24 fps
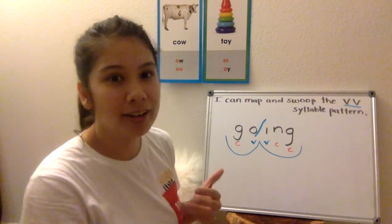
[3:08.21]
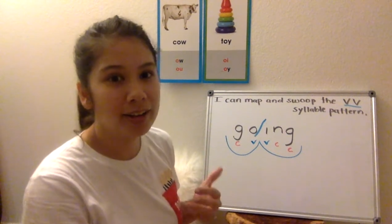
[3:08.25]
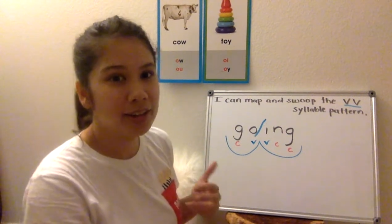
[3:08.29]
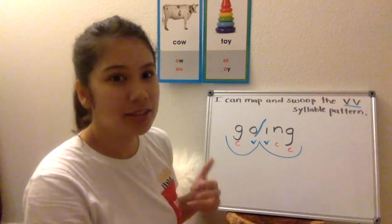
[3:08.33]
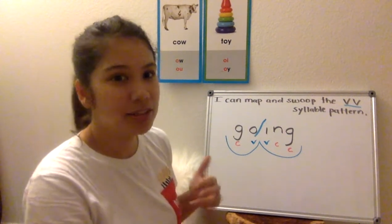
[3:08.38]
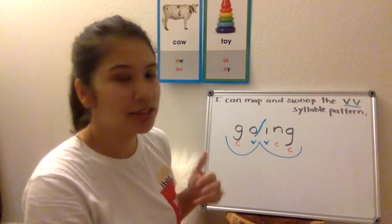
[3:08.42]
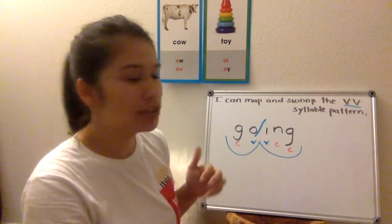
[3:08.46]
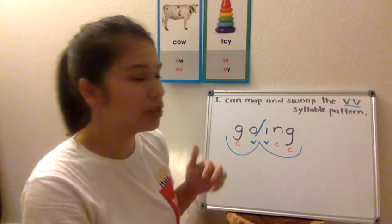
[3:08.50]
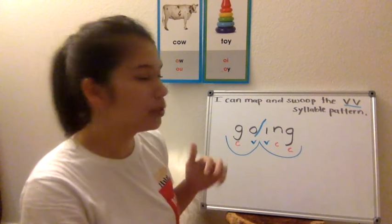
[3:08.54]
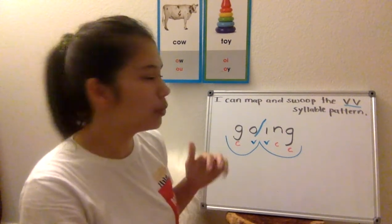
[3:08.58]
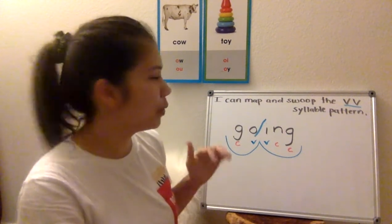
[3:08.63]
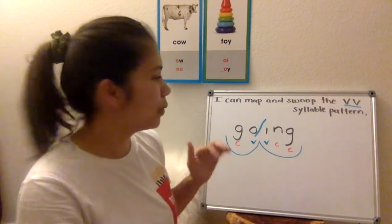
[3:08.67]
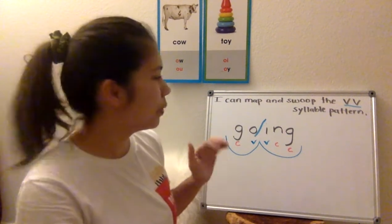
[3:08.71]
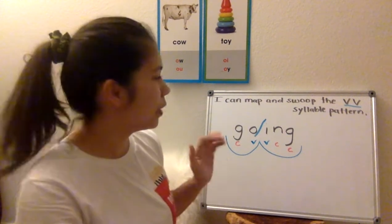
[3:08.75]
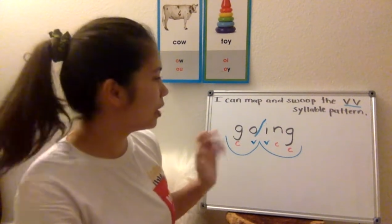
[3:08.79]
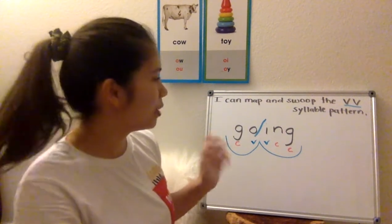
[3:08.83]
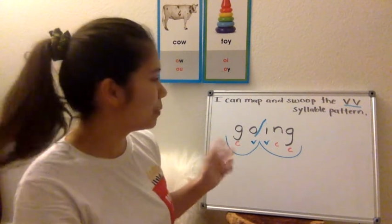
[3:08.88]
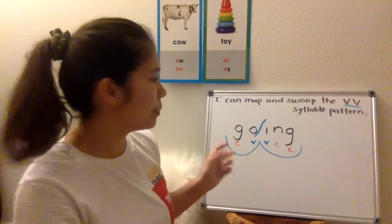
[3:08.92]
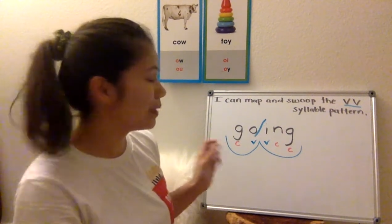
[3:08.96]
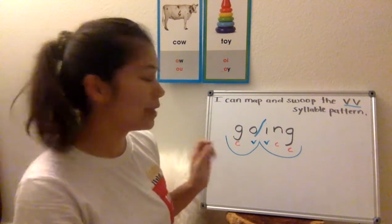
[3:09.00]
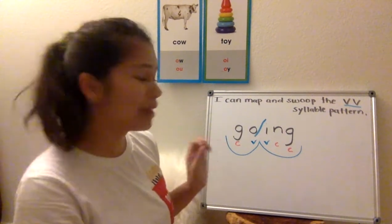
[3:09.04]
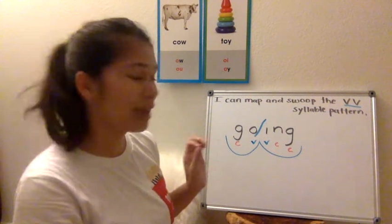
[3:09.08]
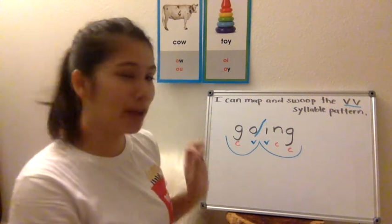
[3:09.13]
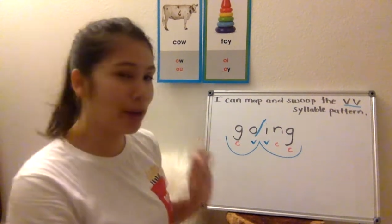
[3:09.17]
So we want to
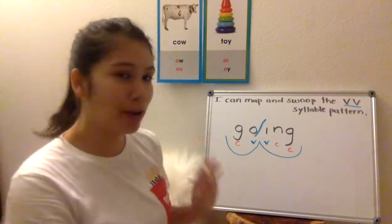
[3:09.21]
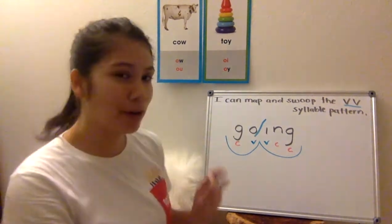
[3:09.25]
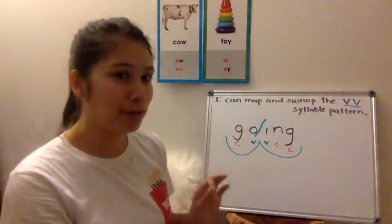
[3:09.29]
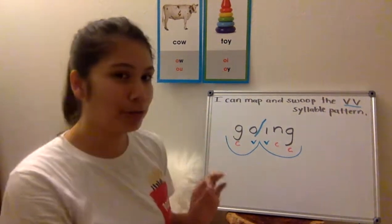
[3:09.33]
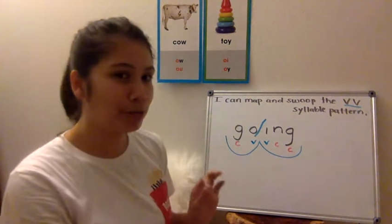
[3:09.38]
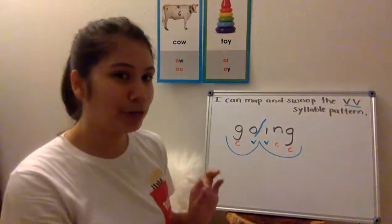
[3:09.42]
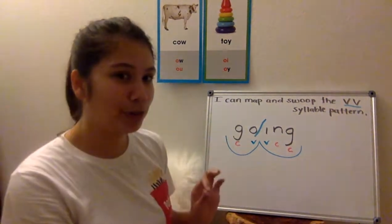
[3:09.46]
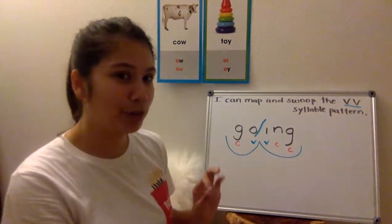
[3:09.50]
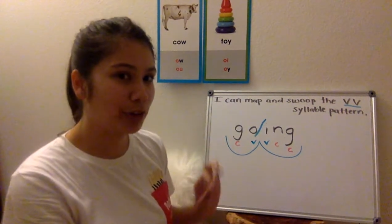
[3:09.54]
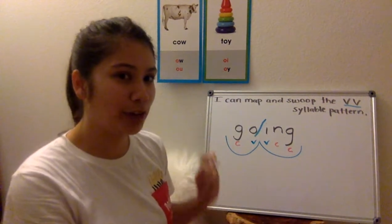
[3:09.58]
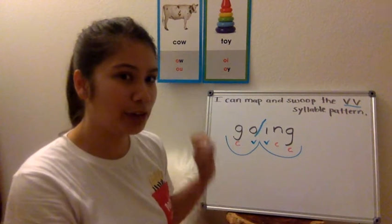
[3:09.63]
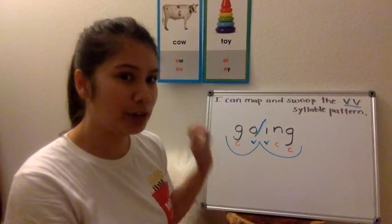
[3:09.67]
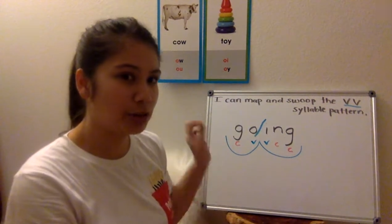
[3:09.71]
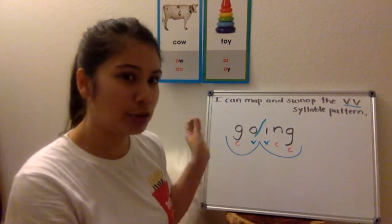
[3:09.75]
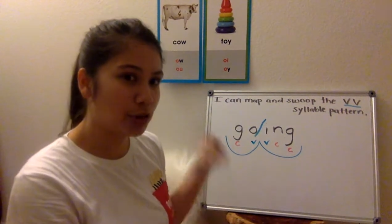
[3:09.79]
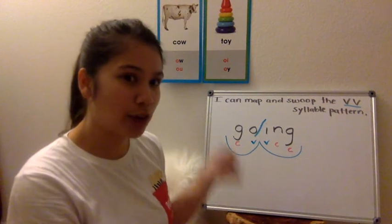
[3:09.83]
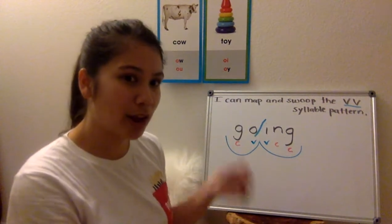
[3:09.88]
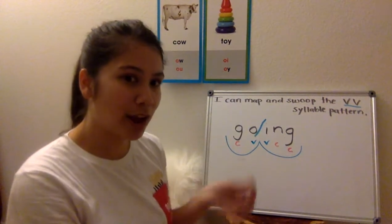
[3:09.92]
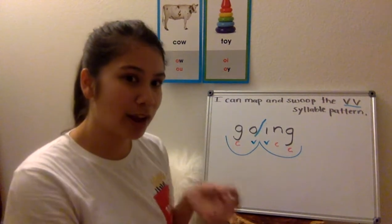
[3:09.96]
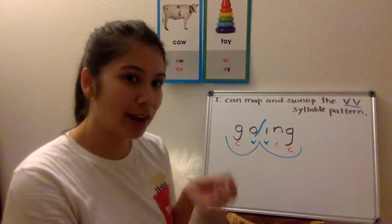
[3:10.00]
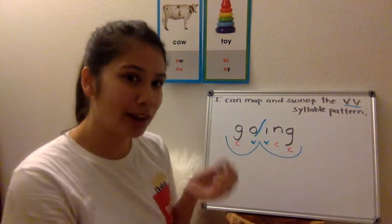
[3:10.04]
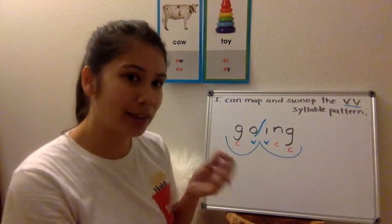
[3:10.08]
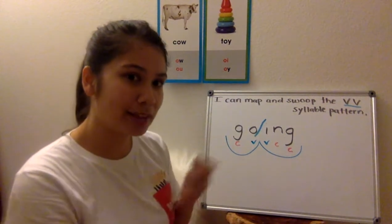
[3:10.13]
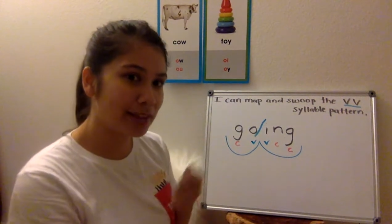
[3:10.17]
be careful and
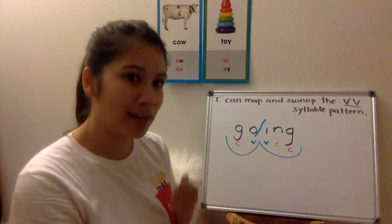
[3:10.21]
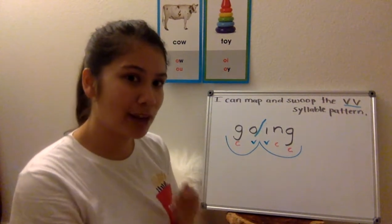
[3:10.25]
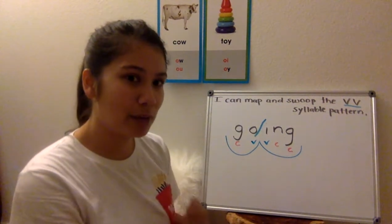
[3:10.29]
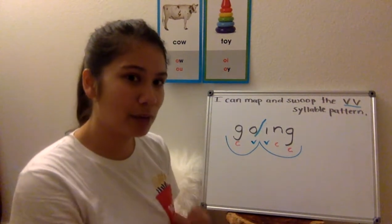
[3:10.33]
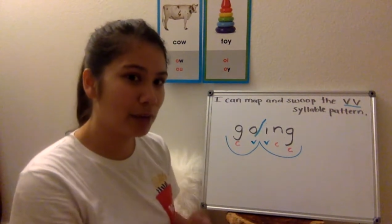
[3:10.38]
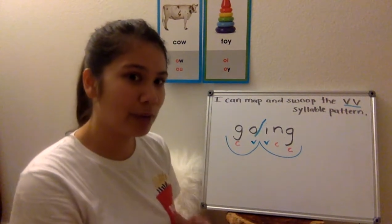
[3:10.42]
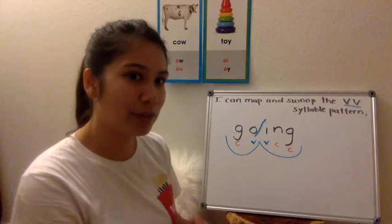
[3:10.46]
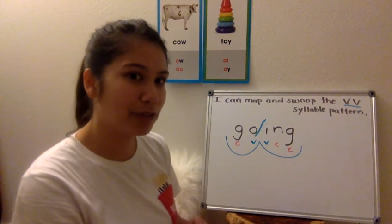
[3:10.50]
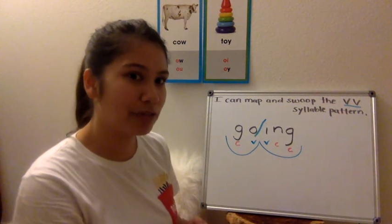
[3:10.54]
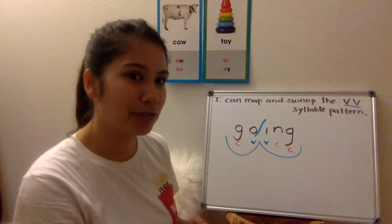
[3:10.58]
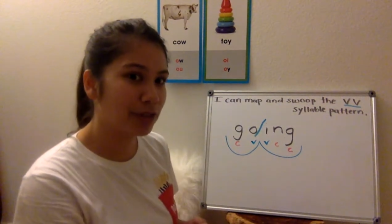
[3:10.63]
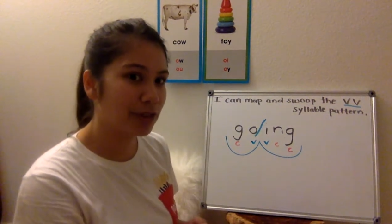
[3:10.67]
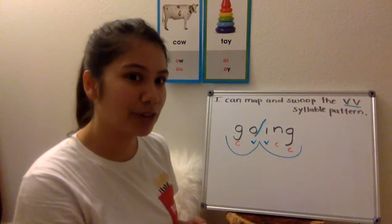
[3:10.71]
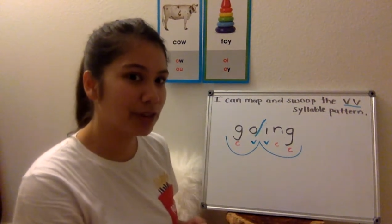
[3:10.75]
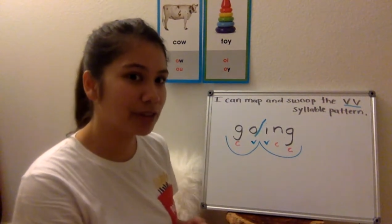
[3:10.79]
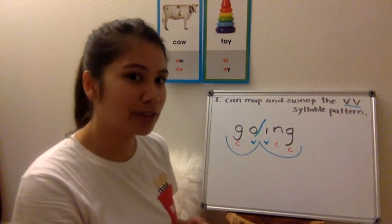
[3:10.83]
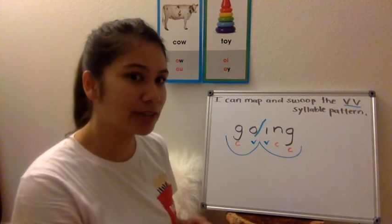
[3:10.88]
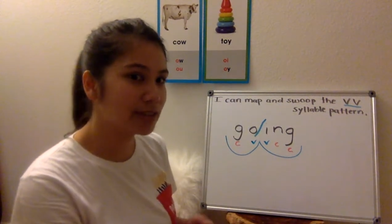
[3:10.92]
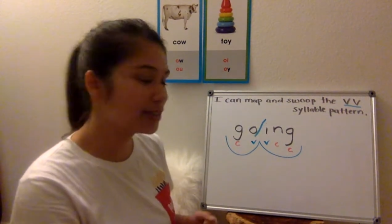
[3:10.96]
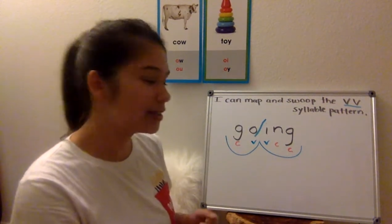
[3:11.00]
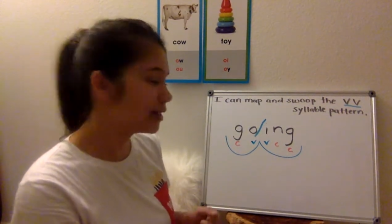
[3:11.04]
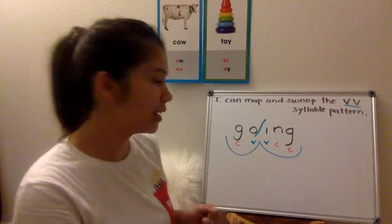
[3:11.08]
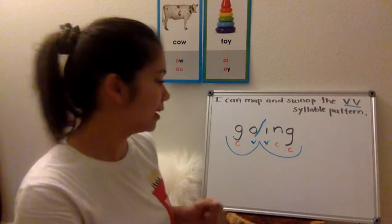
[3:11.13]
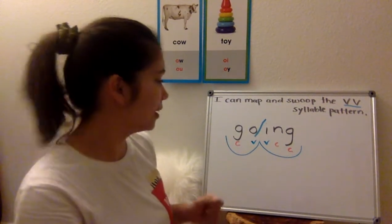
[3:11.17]
try it that way
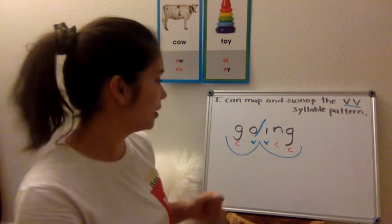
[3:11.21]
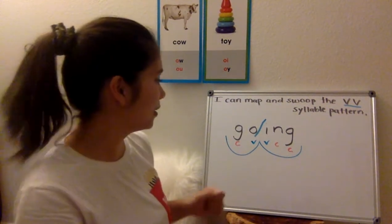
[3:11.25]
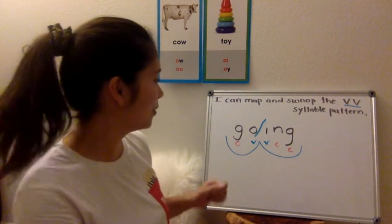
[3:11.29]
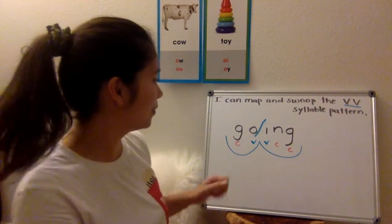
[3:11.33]
first.